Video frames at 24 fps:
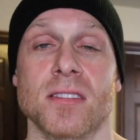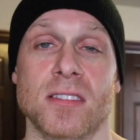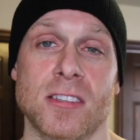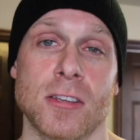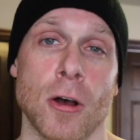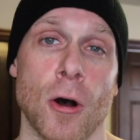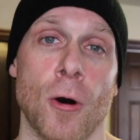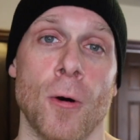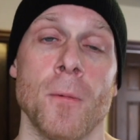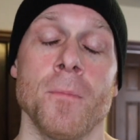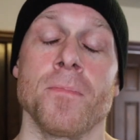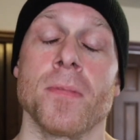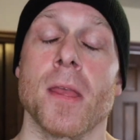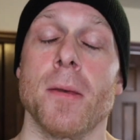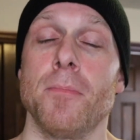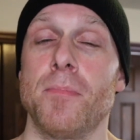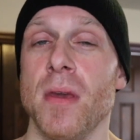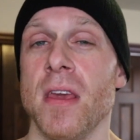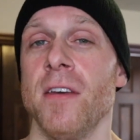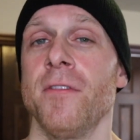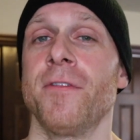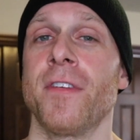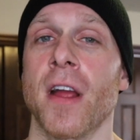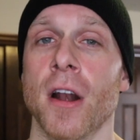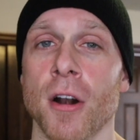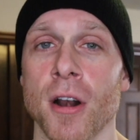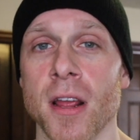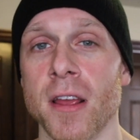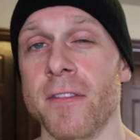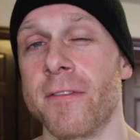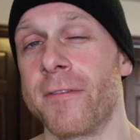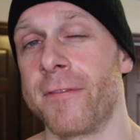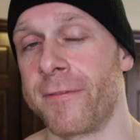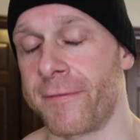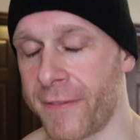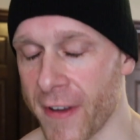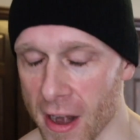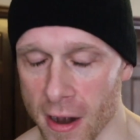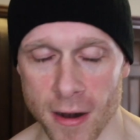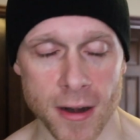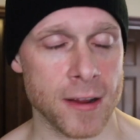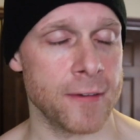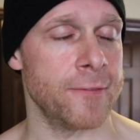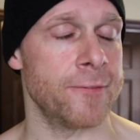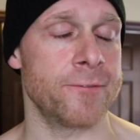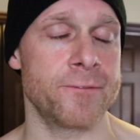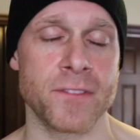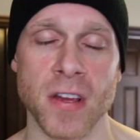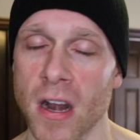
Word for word: So be very, very,